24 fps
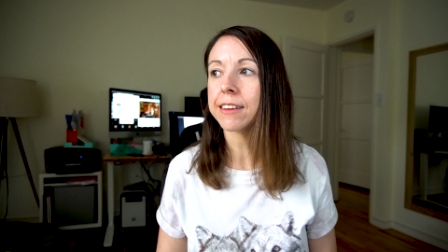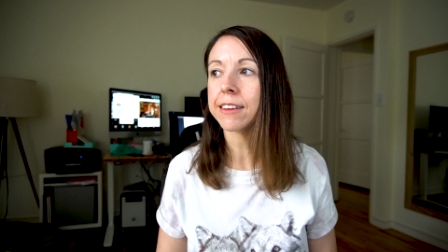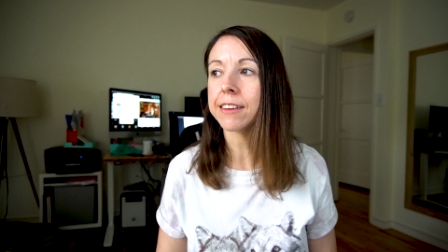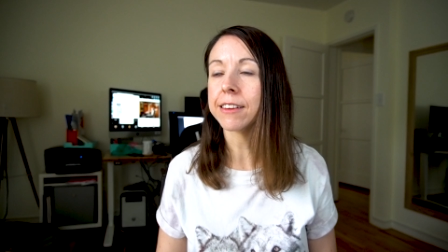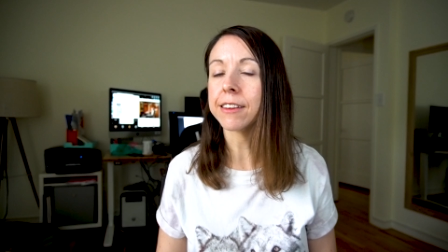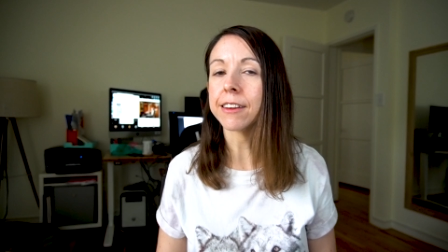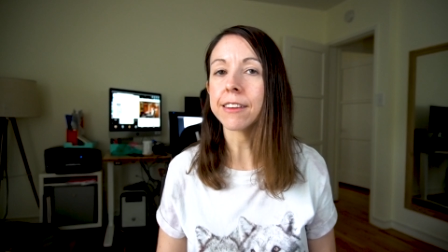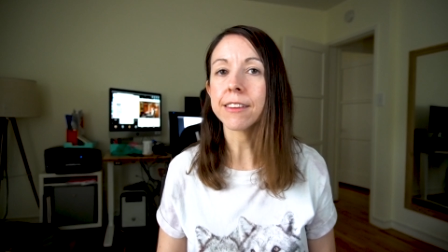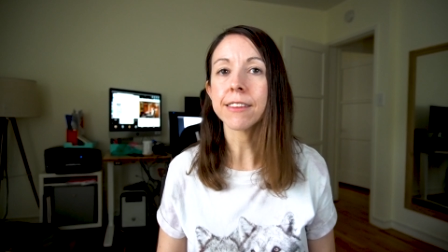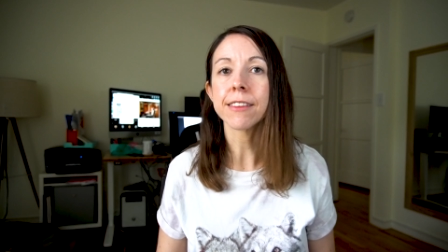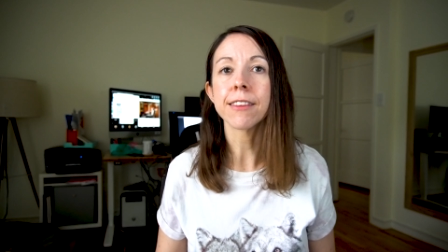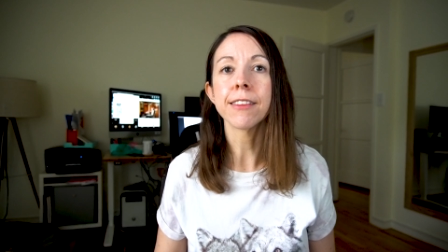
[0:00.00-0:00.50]

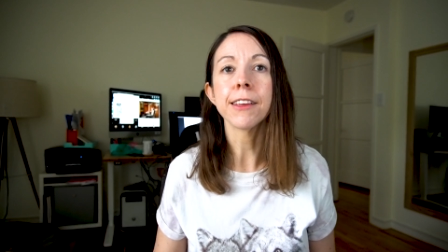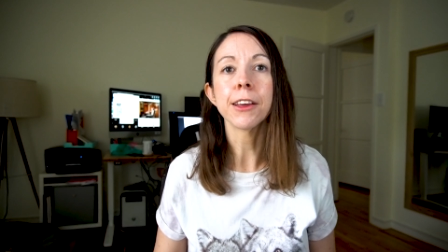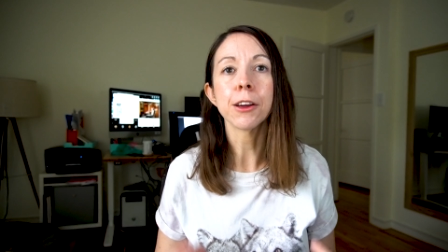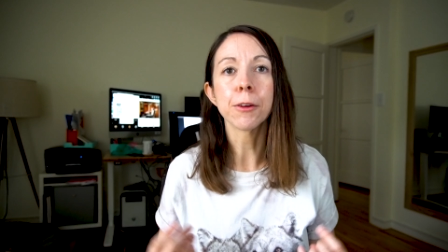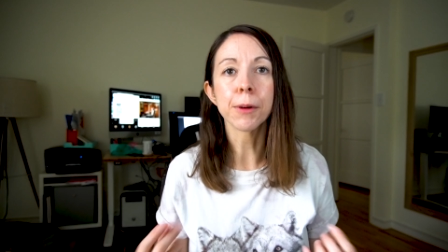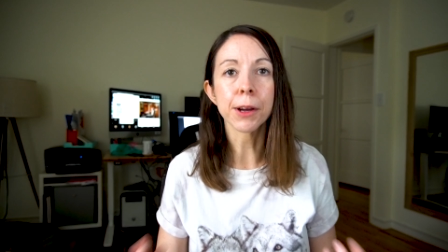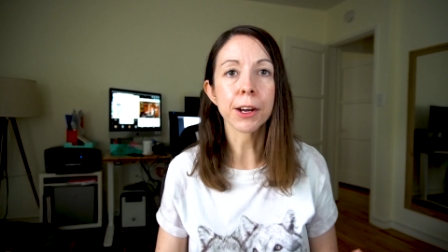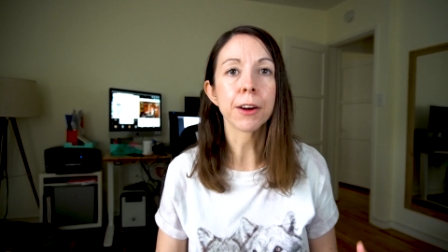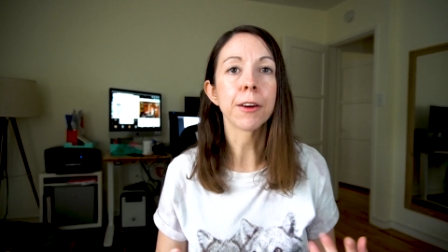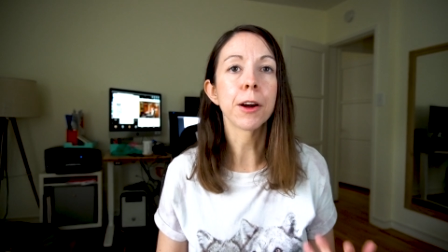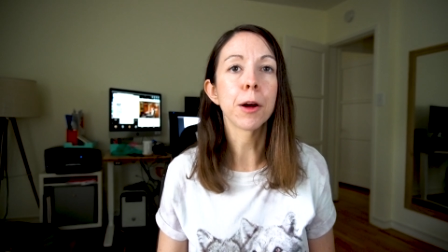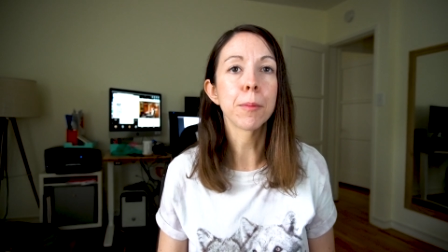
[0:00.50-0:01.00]
just think
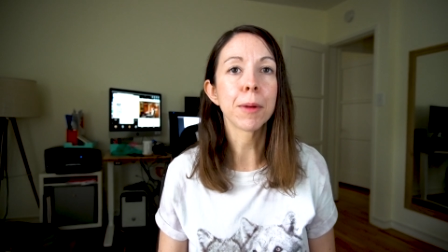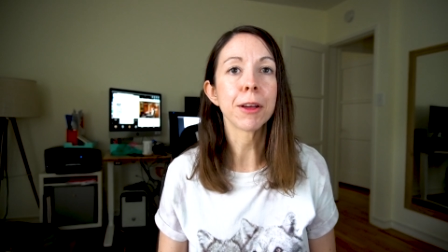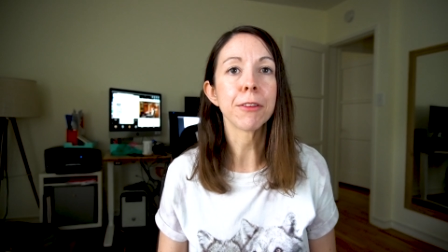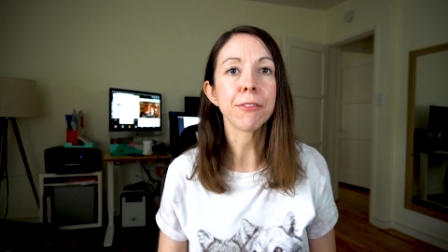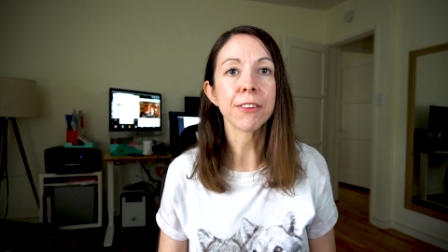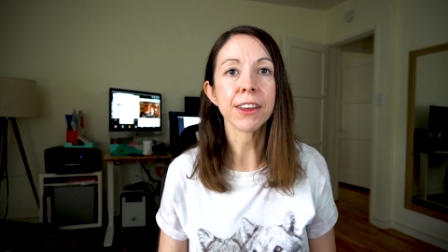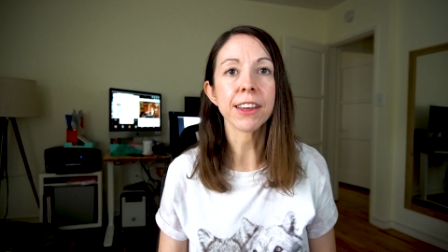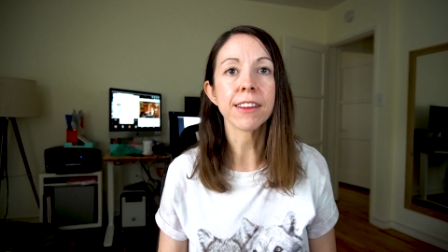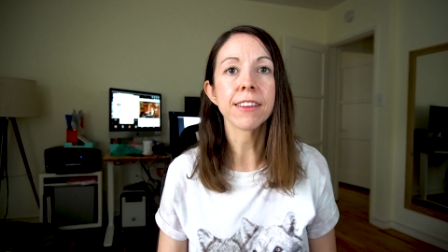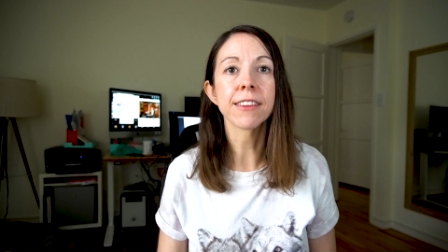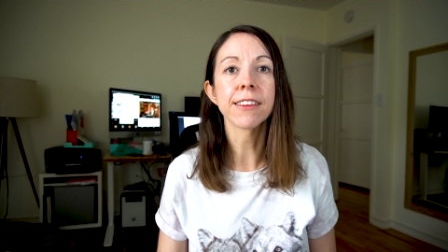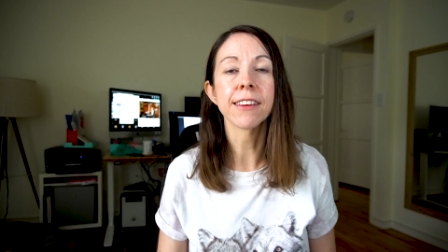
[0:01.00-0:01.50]
quicker on my
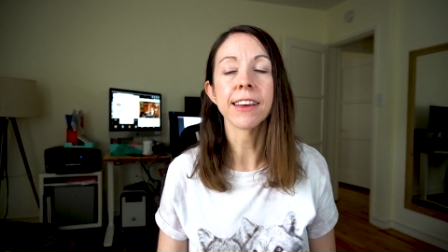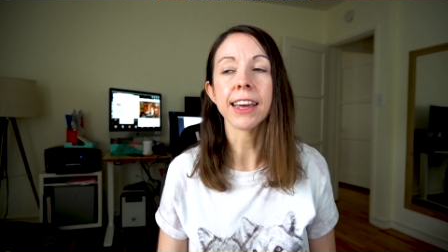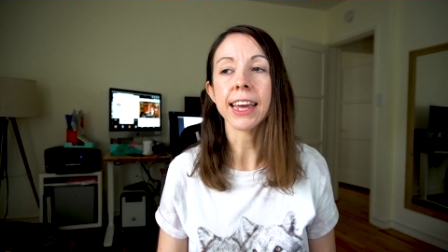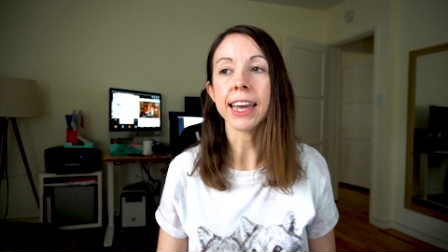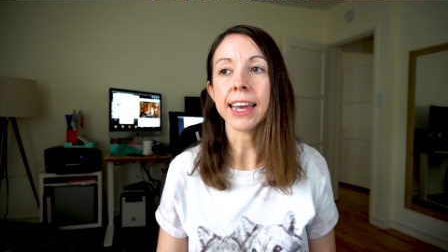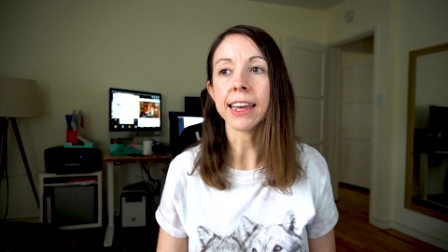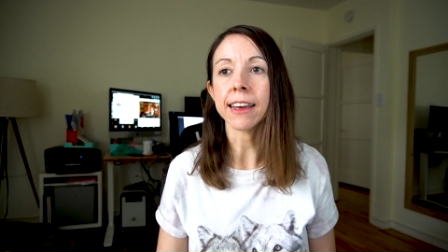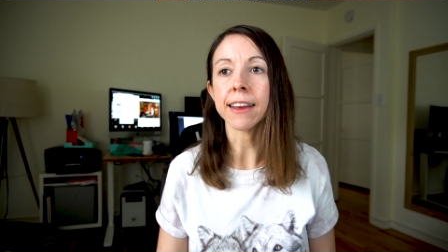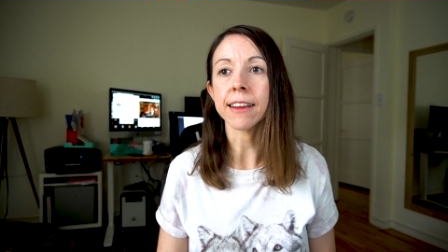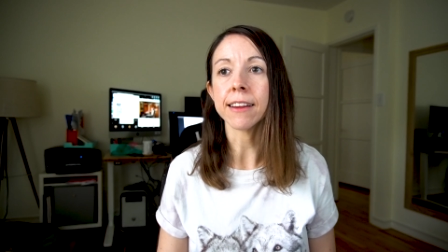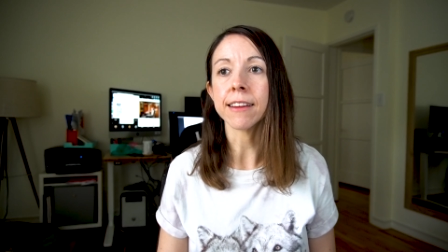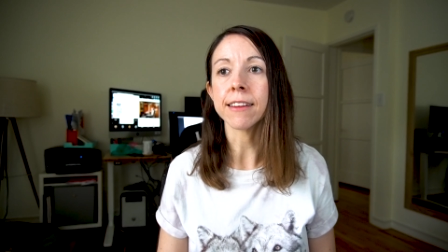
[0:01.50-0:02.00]
feet
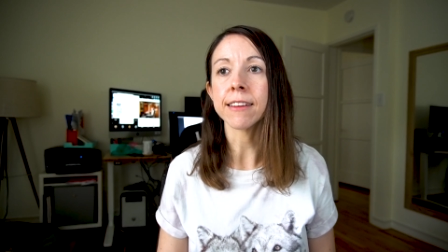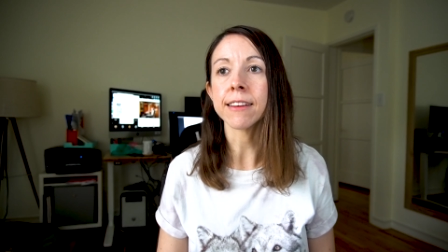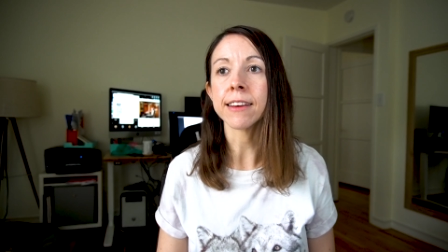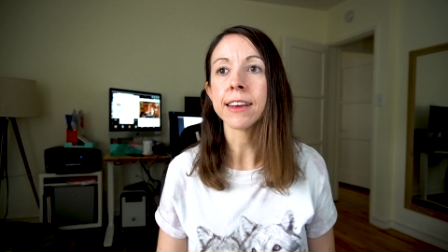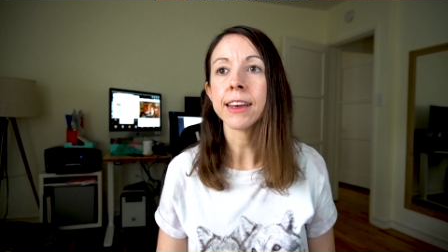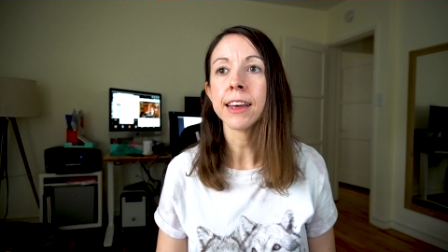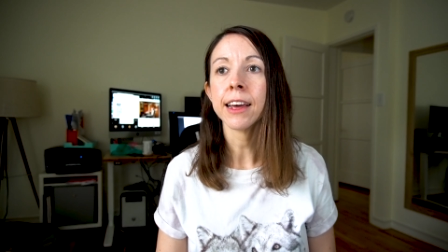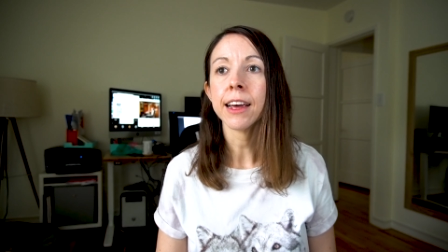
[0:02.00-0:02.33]
and